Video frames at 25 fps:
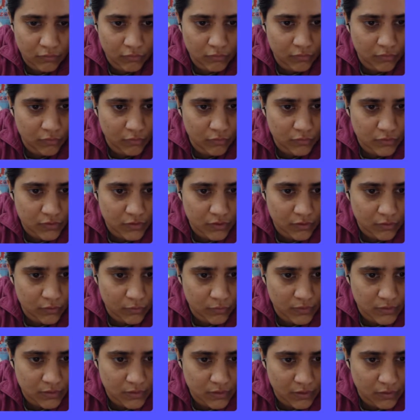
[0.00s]
closer to
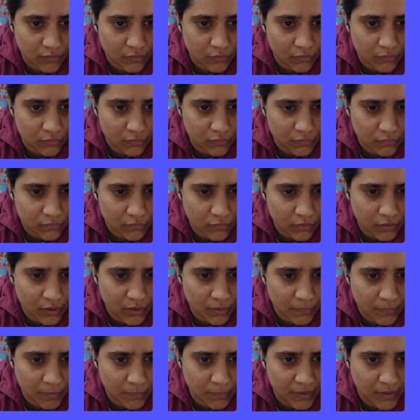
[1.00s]
a 0? Okay,
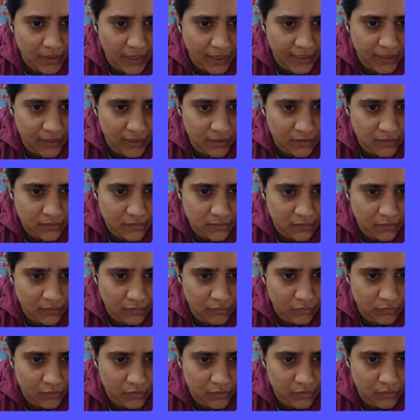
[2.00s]
maybe 9 is the
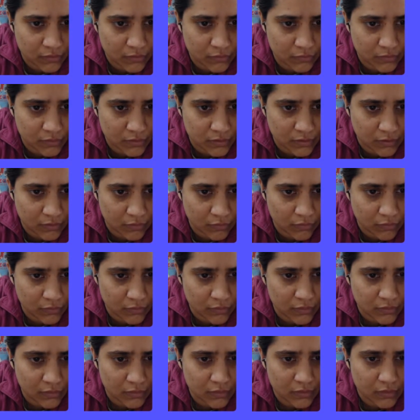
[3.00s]
closest to a 0.
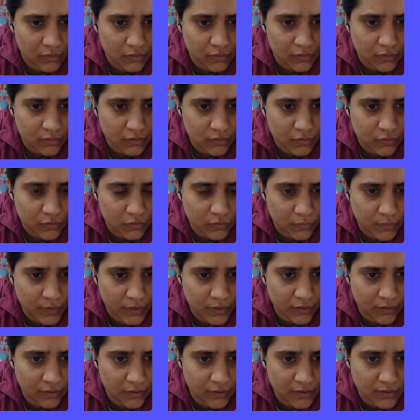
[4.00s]
So we
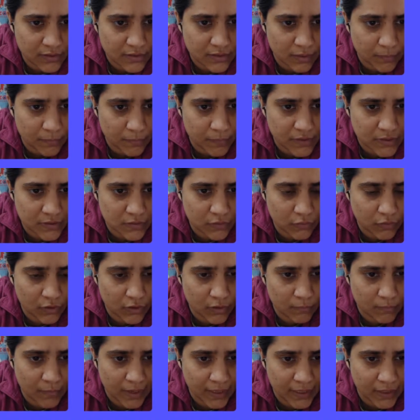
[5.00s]
turn this up, it's
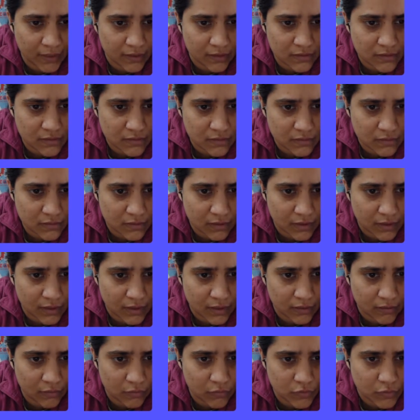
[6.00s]
going minus and
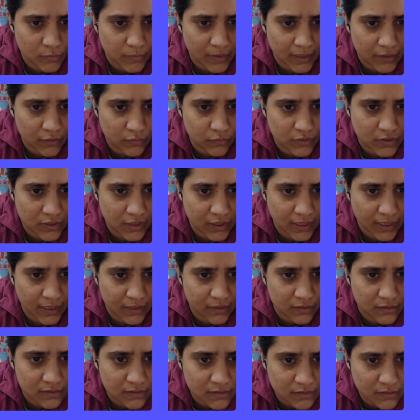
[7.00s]
then goes back to see like
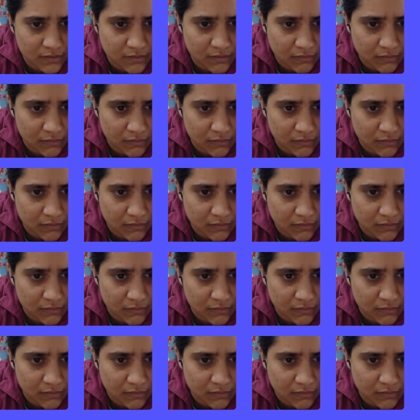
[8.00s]
this